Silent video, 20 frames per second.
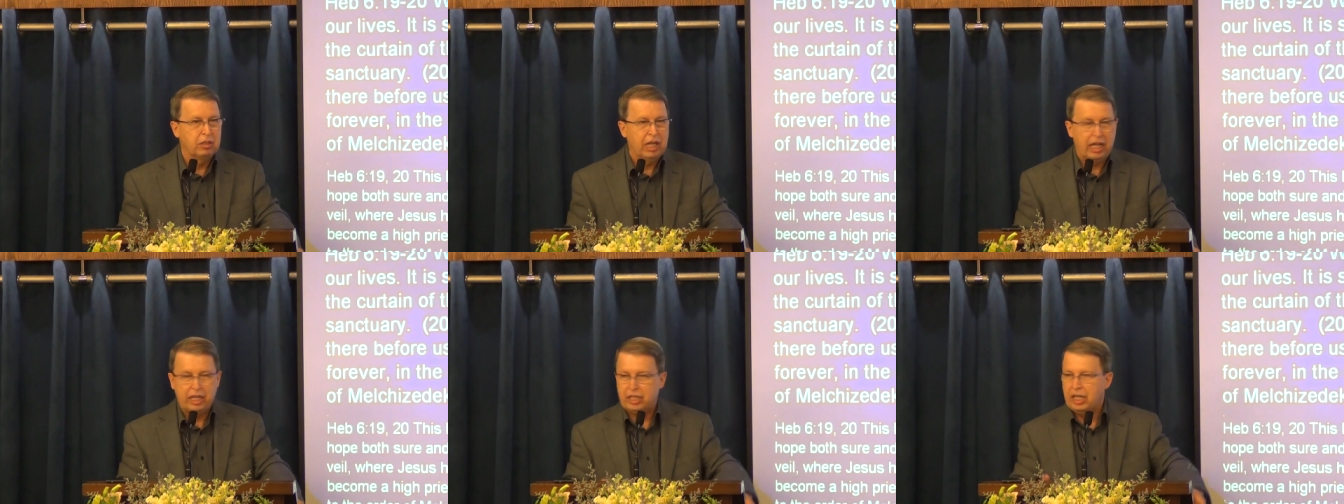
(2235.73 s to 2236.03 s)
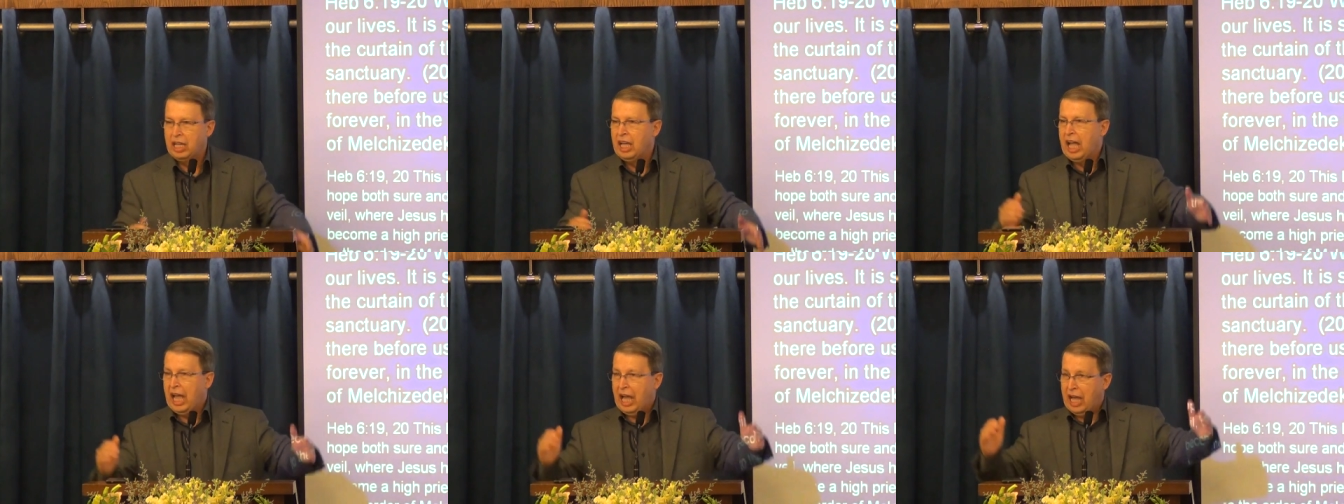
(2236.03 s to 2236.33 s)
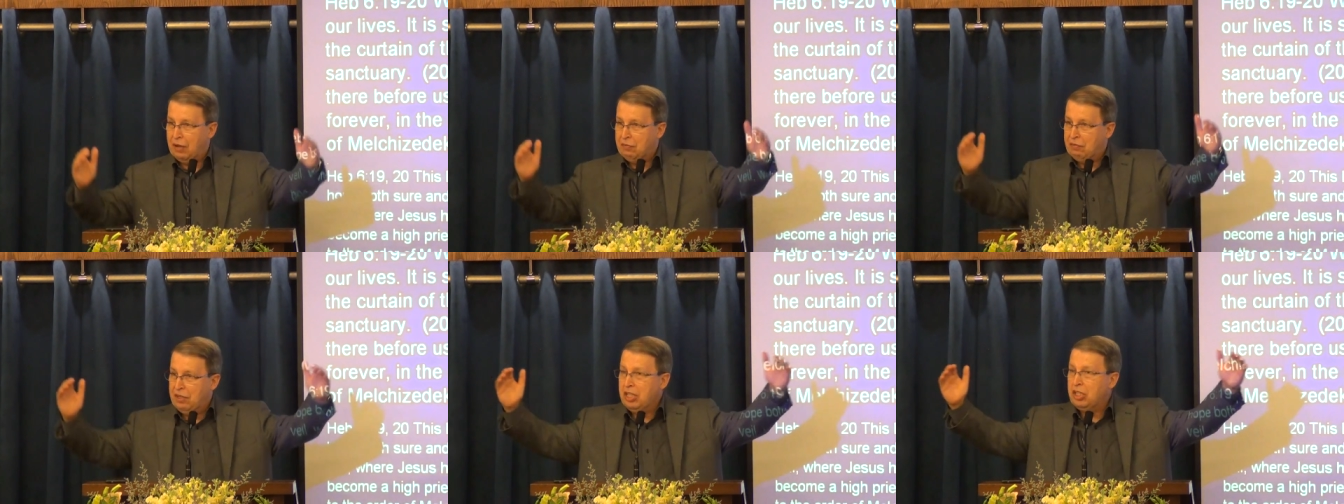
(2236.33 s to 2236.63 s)
Like
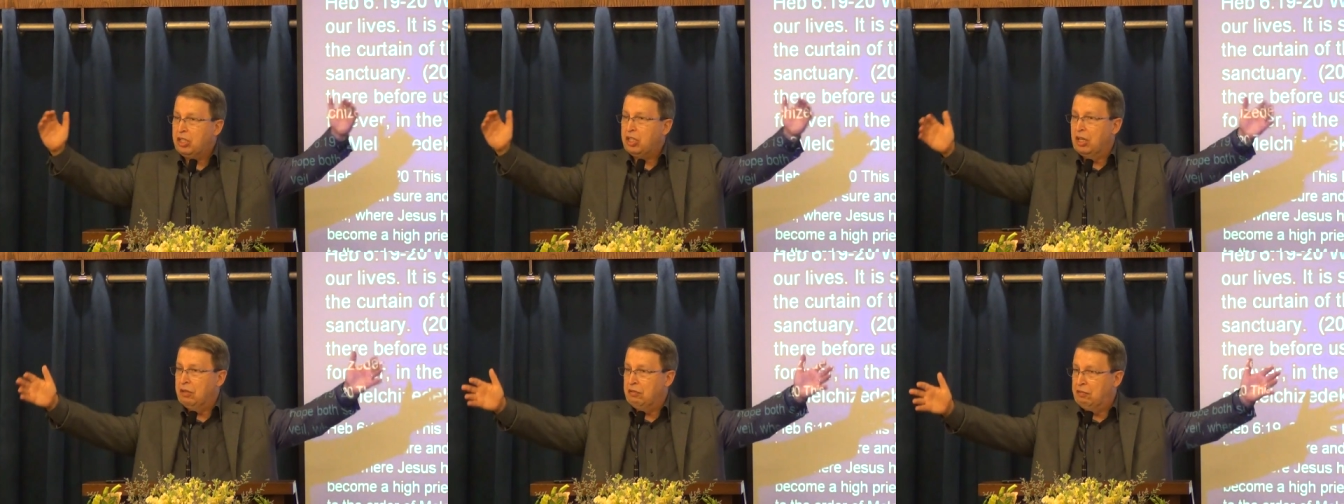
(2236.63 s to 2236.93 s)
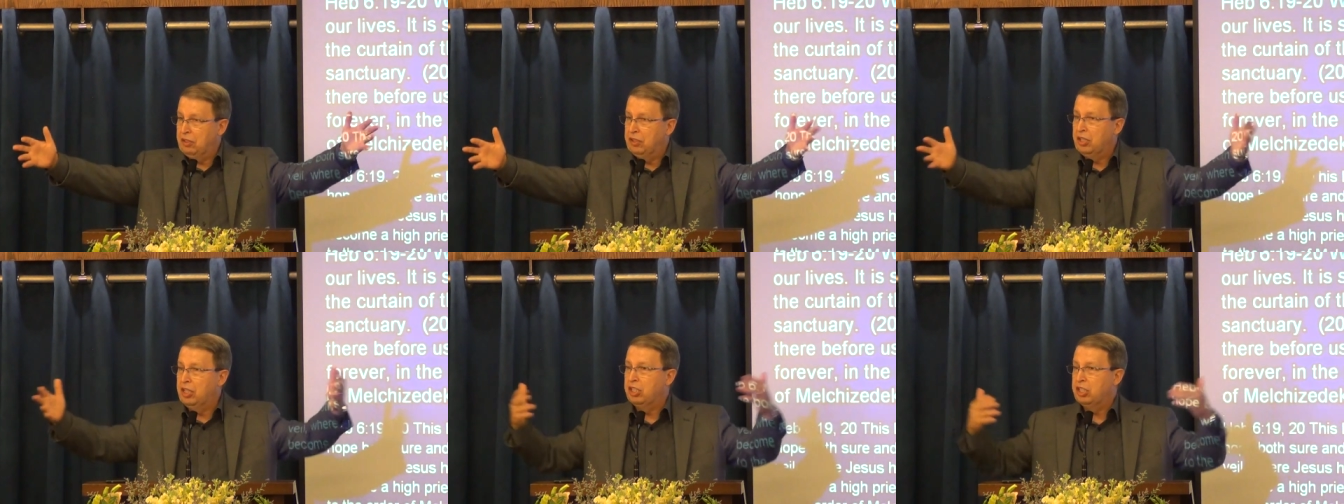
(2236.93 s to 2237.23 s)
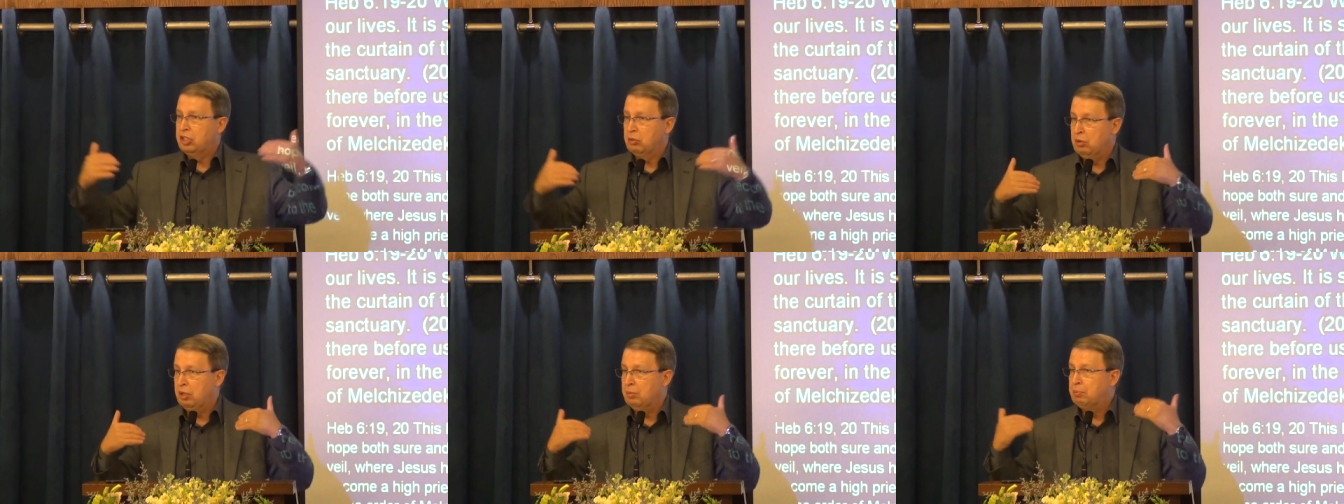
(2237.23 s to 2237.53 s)
having
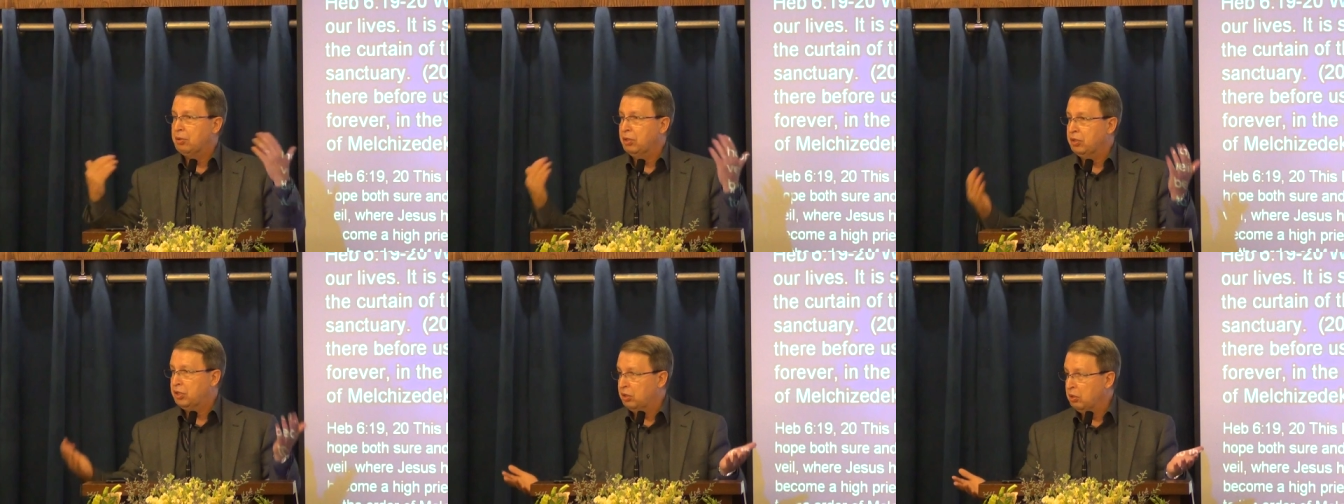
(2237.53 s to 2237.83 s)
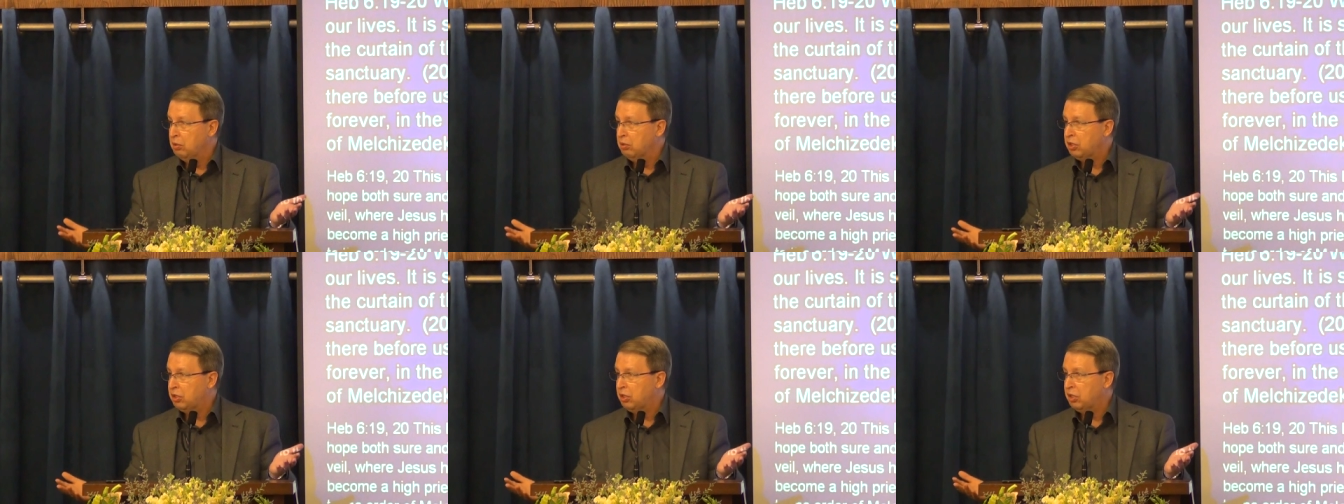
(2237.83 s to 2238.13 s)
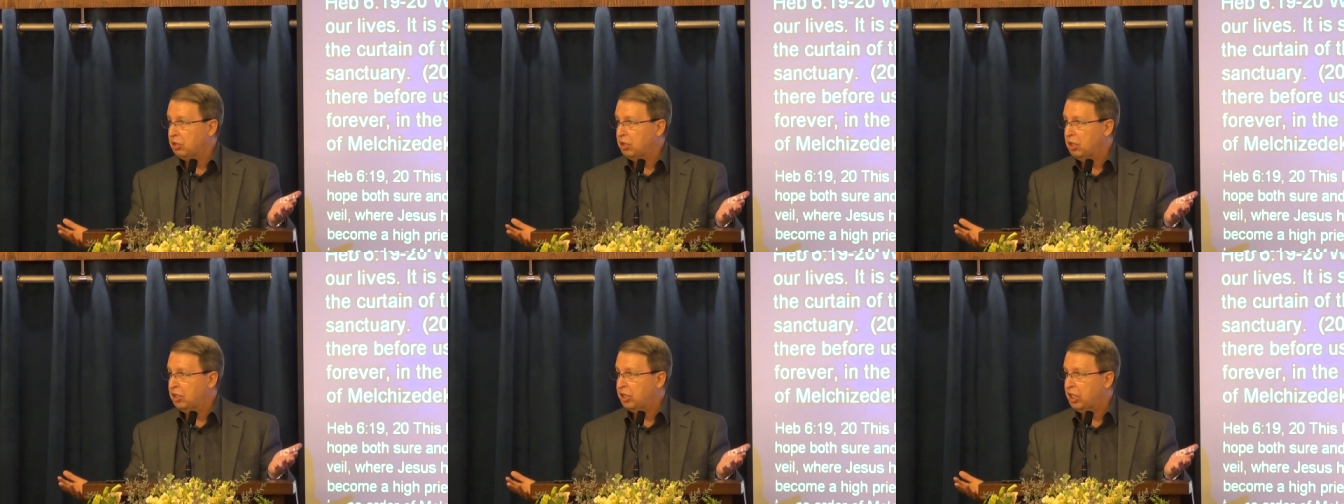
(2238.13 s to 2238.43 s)
confidence will produce
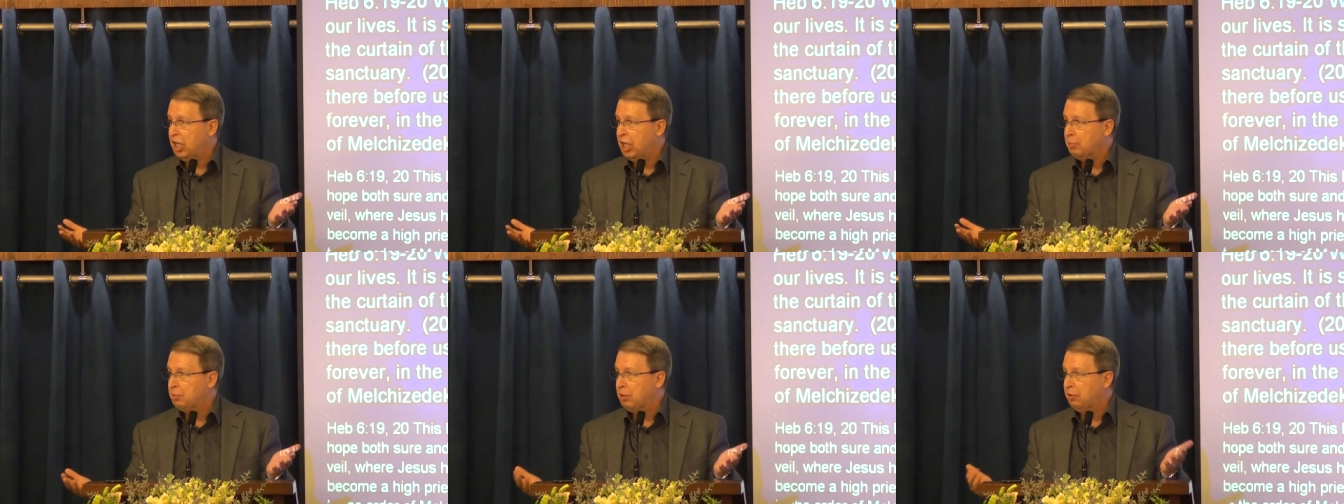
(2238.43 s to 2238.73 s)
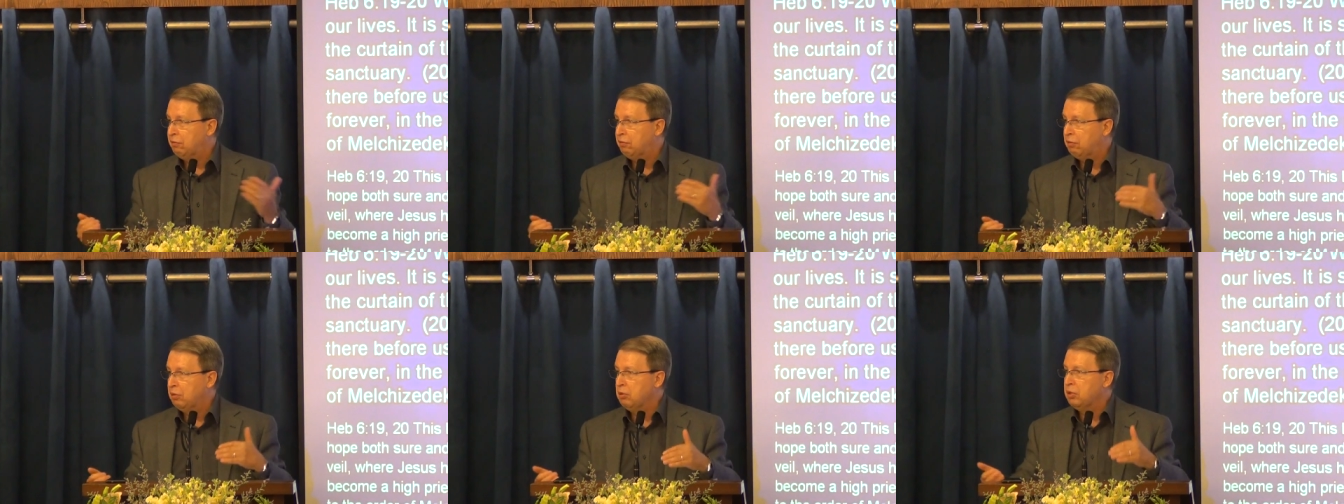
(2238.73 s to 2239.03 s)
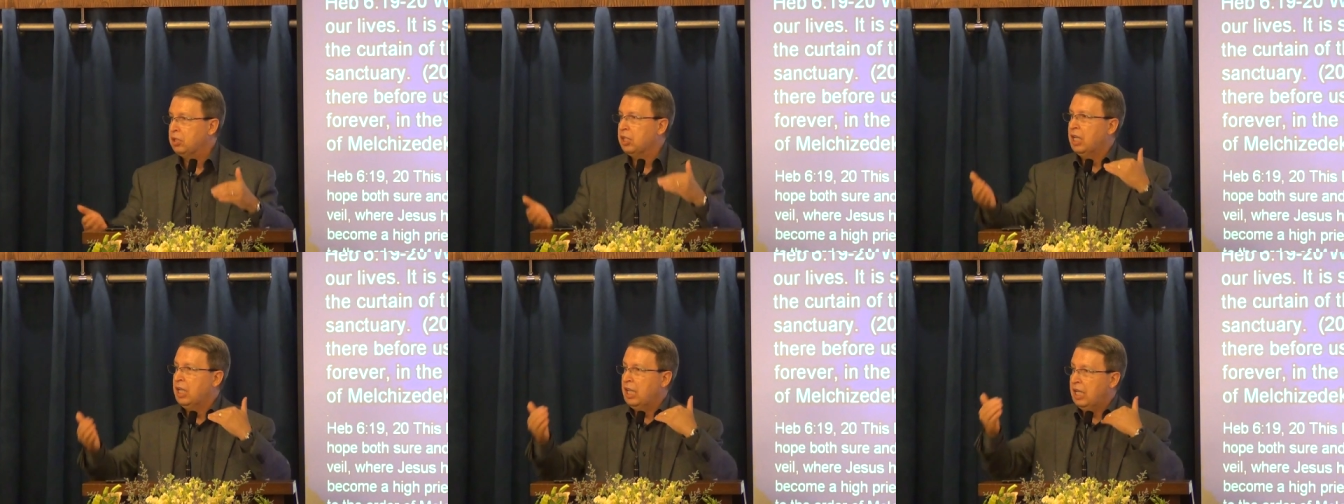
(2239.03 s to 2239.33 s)
certain type of
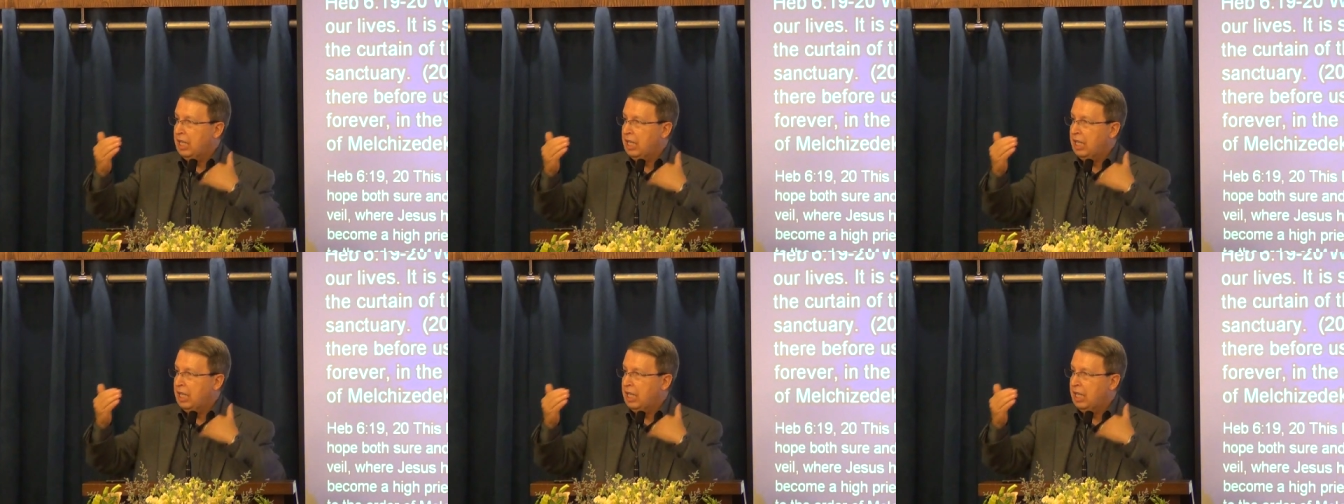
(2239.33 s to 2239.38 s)
fruits.